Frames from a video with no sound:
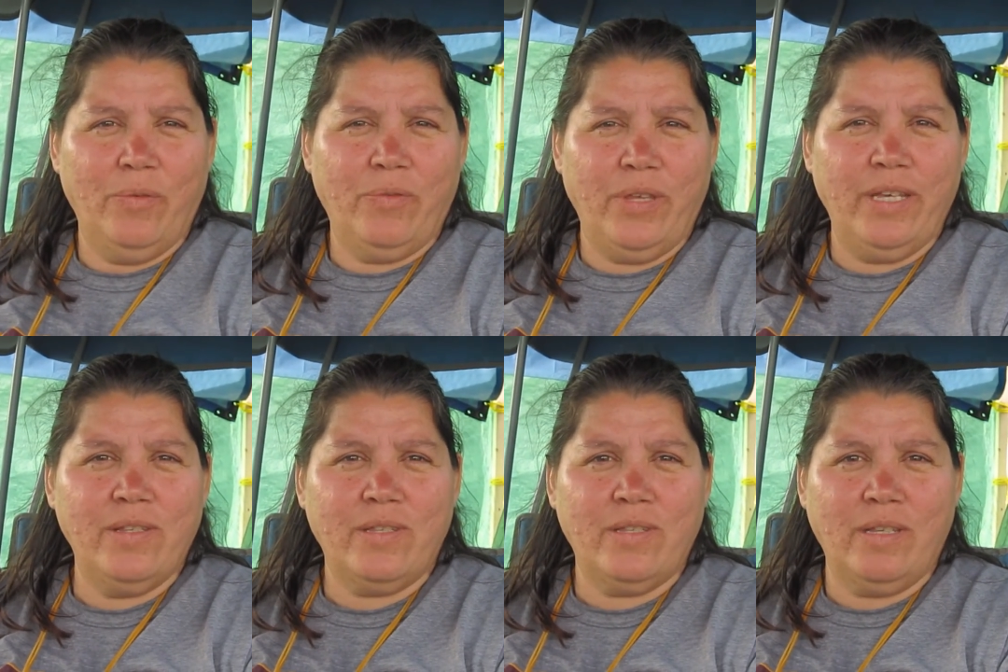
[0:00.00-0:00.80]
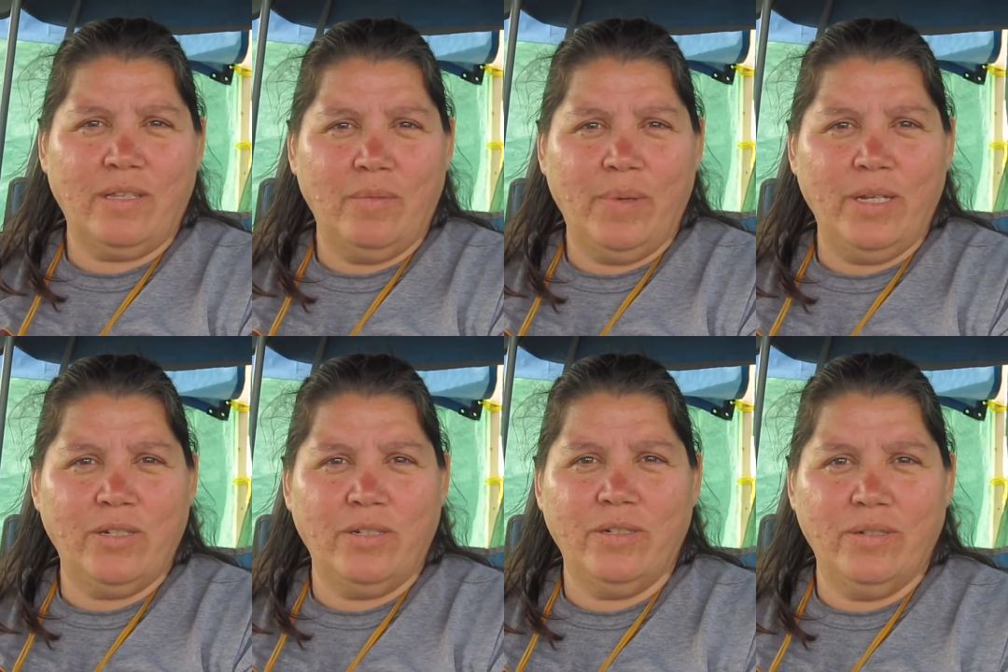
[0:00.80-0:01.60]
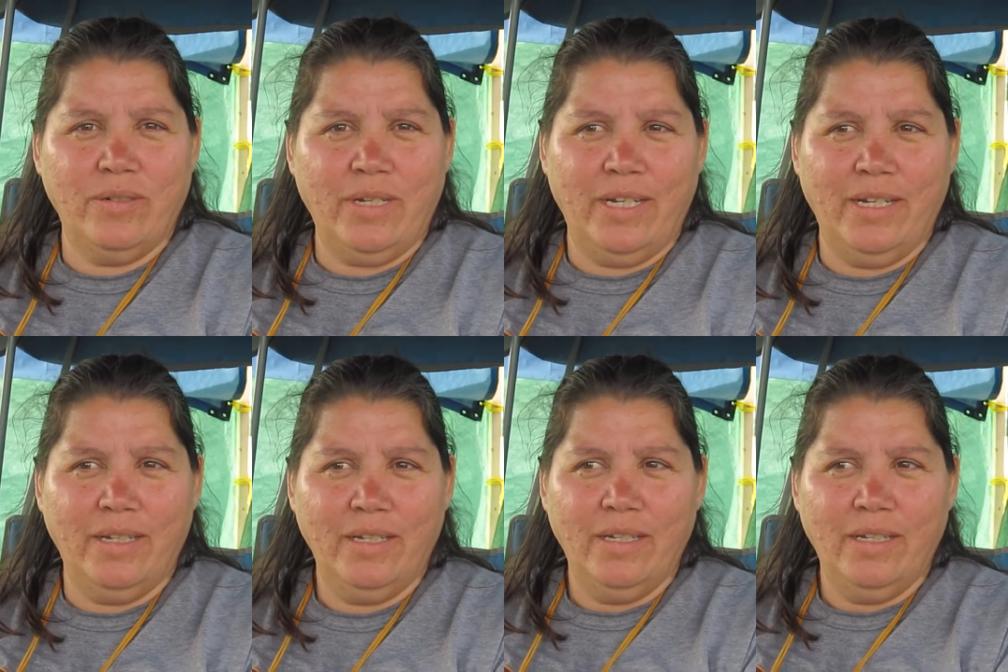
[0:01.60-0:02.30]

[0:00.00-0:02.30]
things, like the major